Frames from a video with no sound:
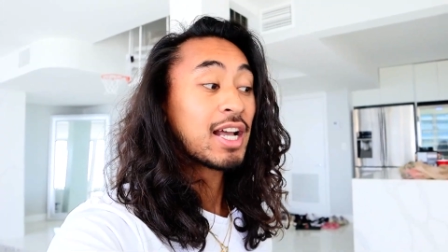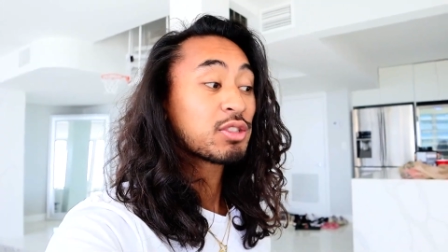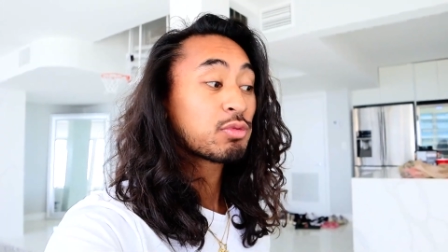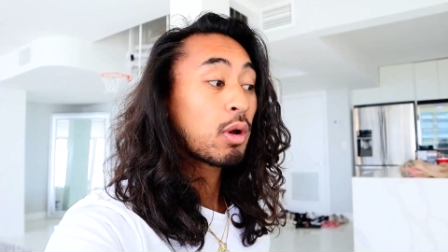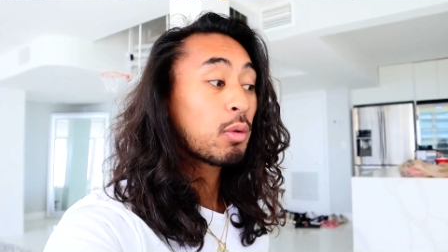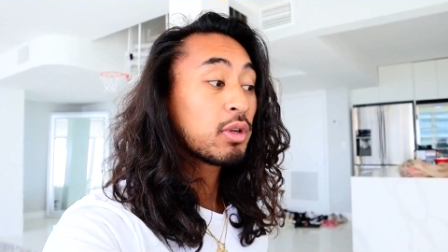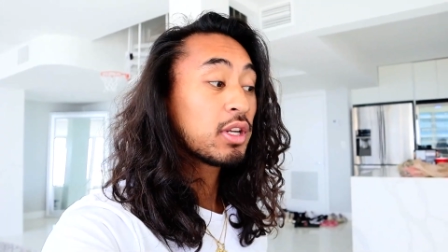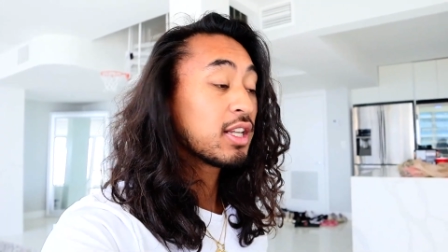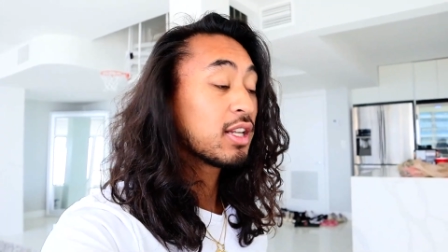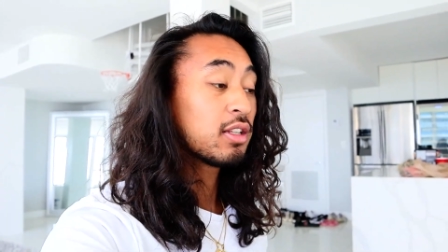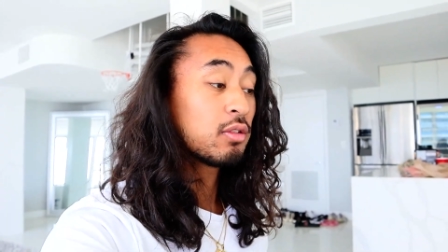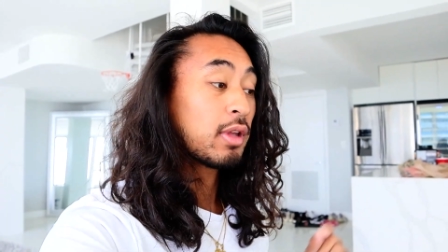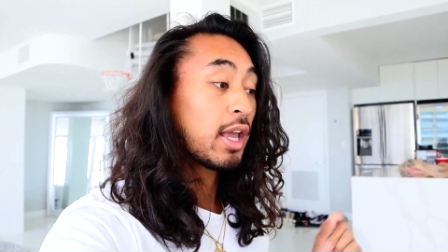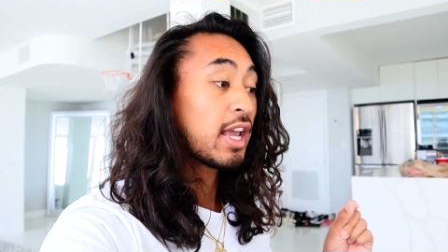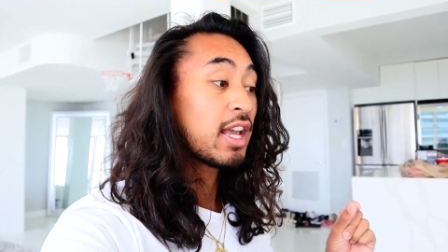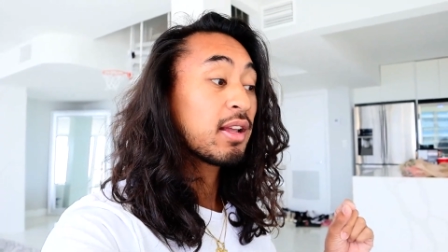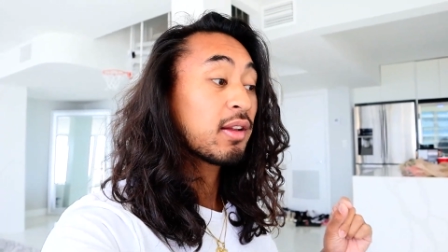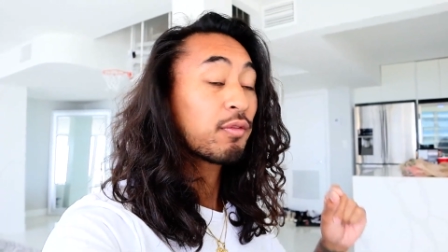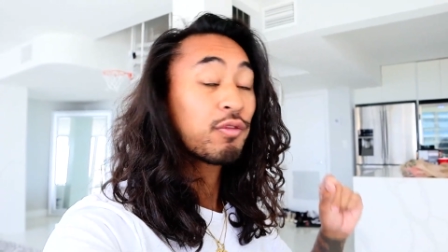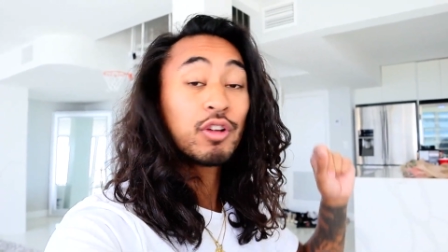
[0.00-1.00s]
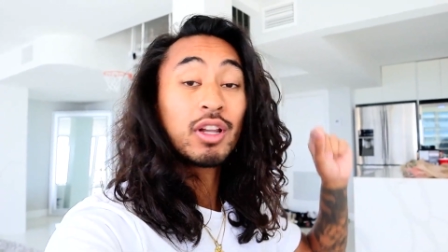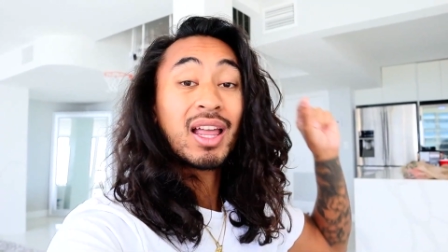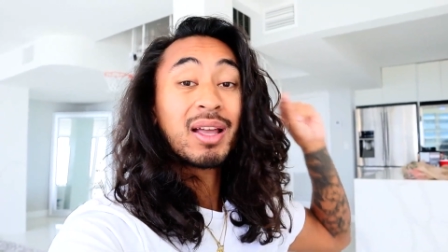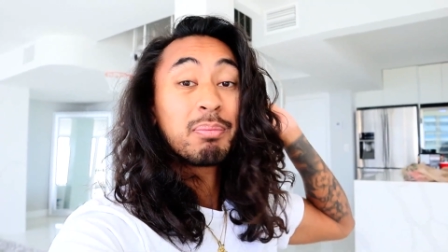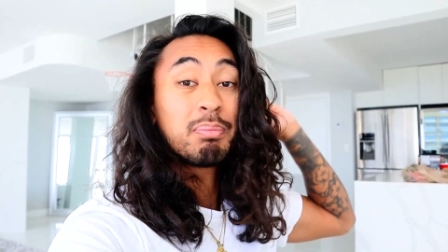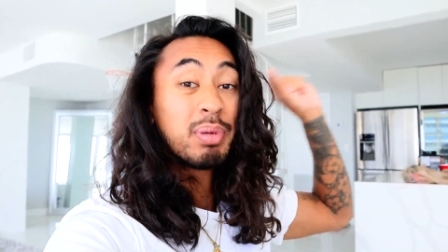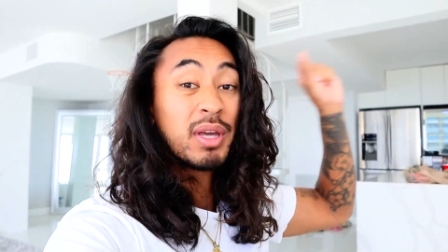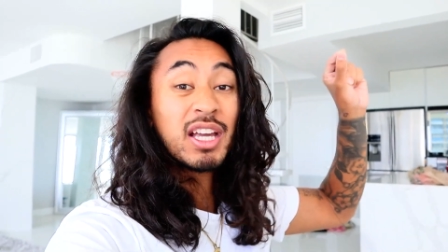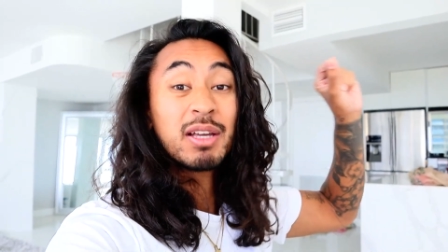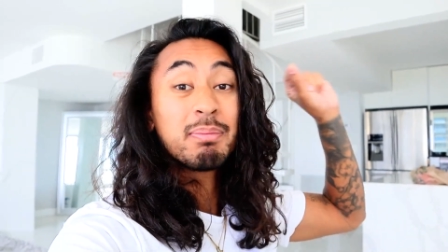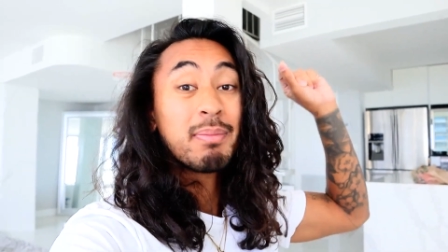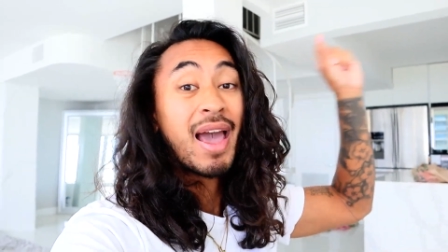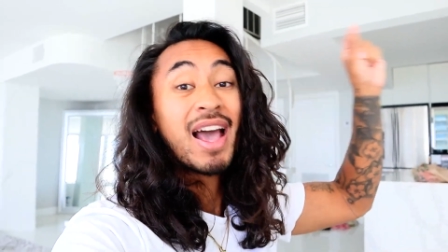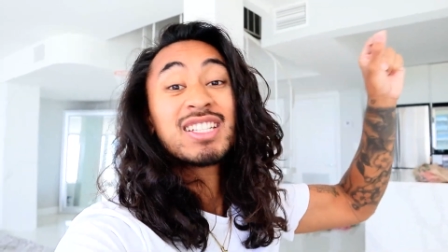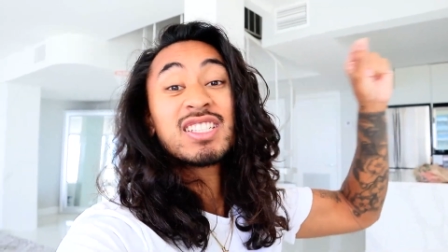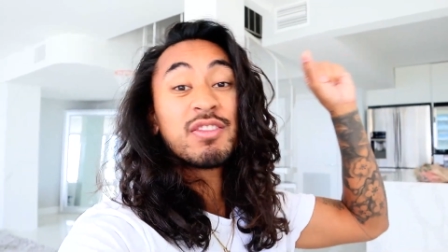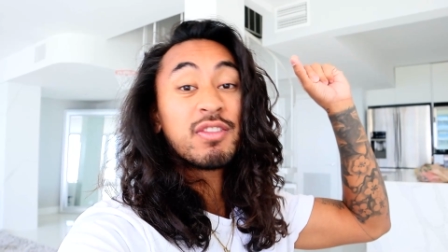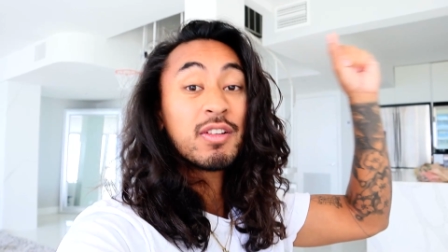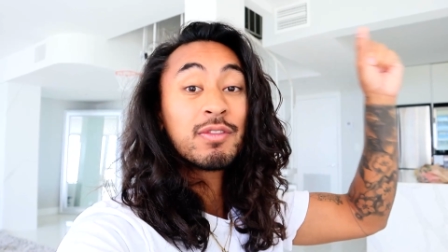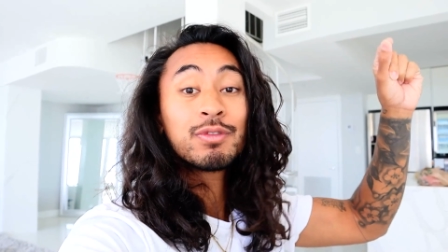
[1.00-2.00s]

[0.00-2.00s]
That's why we didn't aim for like big, massive